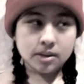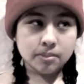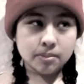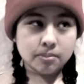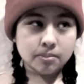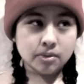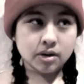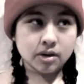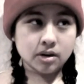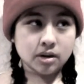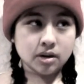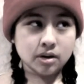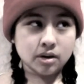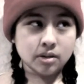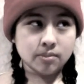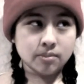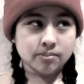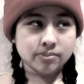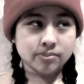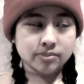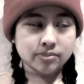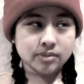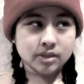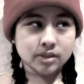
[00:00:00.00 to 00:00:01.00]
but
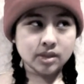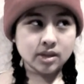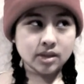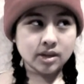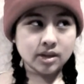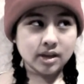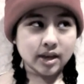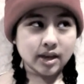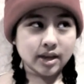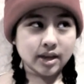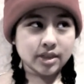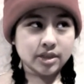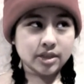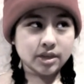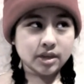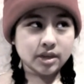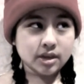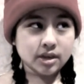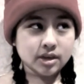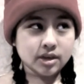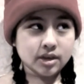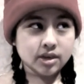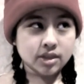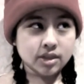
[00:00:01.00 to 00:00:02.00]
I
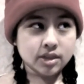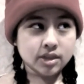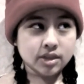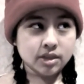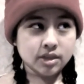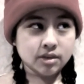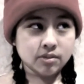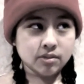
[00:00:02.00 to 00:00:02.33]
think the thing